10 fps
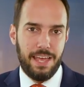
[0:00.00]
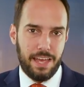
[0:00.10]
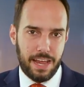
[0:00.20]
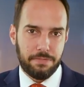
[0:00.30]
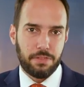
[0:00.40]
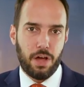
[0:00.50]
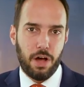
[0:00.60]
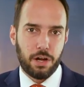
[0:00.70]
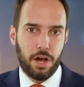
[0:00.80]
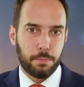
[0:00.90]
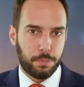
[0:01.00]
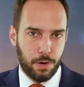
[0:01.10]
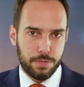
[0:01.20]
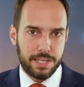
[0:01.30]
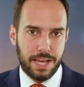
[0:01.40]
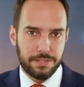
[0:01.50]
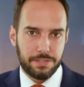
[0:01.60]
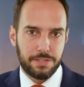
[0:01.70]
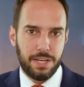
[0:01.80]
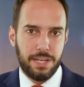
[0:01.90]
And after the Hong Kong
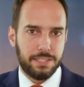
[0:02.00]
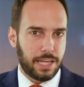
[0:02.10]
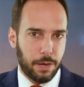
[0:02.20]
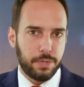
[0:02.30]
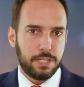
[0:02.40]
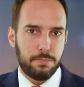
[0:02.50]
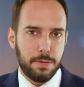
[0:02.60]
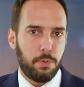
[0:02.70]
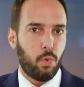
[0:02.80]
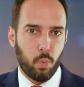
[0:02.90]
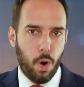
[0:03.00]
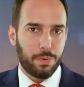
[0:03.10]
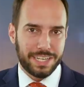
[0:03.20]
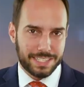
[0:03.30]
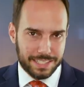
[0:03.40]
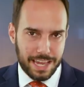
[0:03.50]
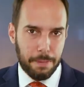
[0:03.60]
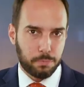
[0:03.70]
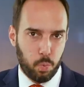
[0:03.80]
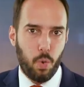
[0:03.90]
protests, Taiwanese people won't
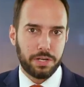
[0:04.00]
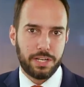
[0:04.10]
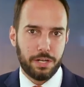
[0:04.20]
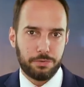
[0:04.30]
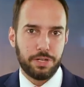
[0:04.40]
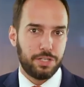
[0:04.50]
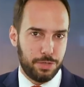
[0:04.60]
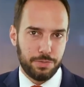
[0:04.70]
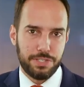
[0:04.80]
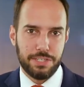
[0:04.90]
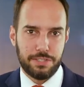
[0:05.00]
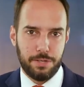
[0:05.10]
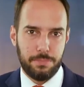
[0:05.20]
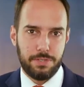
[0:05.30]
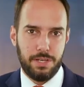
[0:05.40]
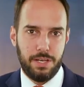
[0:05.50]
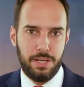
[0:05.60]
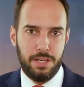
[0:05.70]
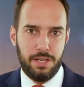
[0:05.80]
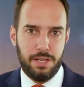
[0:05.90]
accept one country, two systems.
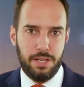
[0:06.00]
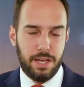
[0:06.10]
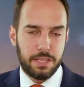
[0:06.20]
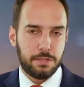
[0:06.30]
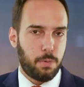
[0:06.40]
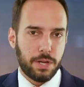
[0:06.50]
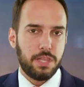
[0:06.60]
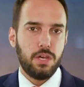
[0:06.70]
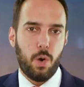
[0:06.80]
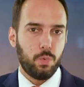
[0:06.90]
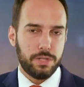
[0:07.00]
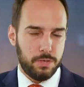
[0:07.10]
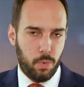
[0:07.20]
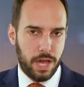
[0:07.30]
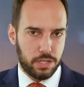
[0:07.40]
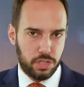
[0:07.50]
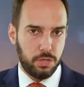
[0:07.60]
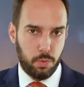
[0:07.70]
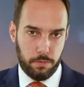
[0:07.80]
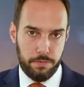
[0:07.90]
At this point, the only way Xi
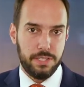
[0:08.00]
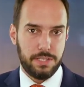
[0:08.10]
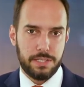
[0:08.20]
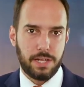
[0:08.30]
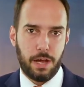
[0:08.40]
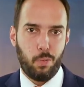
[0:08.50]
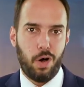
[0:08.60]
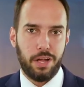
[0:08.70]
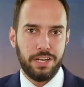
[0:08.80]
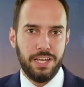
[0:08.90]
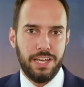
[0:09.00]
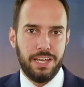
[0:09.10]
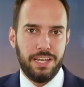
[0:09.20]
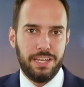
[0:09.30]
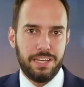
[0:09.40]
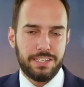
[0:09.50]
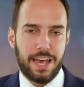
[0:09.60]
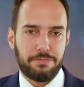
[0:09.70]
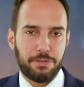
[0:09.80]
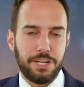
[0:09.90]
will visit Taiwan is
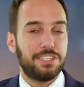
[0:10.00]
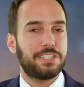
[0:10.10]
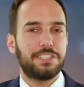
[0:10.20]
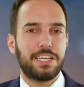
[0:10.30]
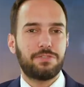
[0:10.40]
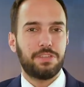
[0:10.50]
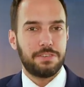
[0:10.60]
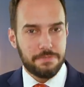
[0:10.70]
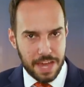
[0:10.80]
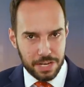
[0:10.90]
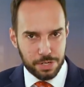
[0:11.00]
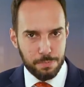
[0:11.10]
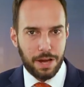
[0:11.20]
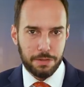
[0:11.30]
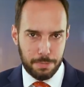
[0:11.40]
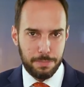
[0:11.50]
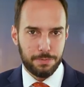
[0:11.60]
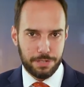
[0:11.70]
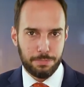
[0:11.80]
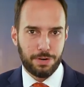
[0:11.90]
after a successful invasion by the
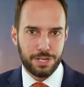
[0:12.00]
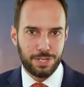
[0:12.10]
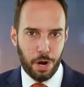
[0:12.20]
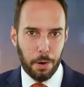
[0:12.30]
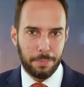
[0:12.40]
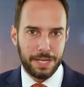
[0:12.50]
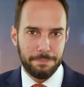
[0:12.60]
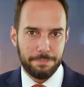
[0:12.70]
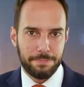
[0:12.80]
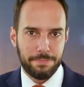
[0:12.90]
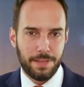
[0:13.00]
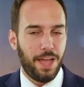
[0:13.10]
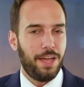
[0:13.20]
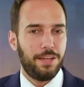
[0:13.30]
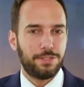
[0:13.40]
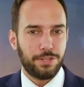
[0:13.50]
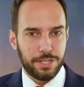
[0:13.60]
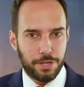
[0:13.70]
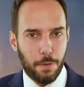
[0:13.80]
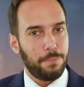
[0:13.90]
People's Liberation Army. So
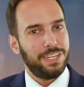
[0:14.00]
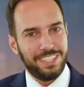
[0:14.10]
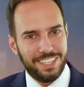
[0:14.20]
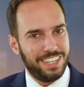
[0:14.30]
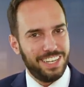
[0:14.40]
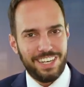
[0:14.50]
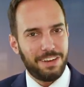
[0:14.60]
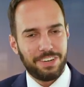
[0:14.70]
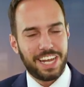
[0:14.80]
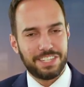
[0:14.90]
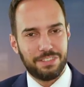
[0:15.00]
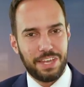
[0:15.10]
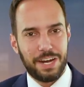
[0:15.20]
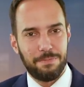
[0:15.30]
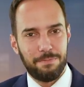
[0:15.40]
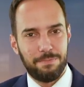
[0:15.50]
let's hope he never gets there.